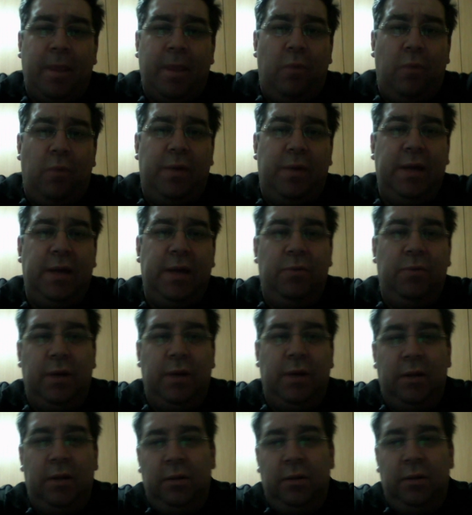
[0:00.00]
we
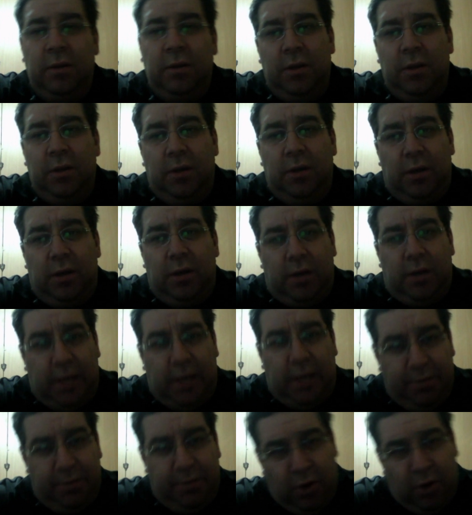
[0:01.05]
will
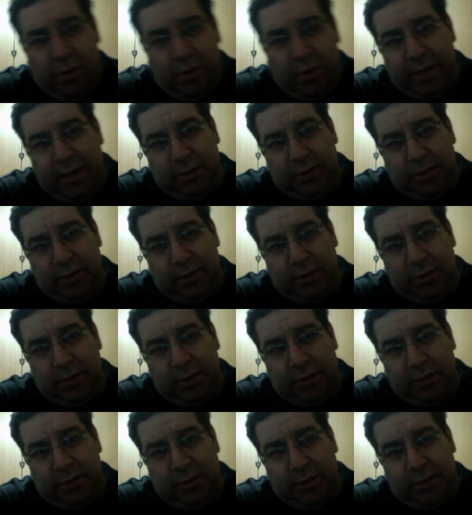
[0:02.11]
keep going.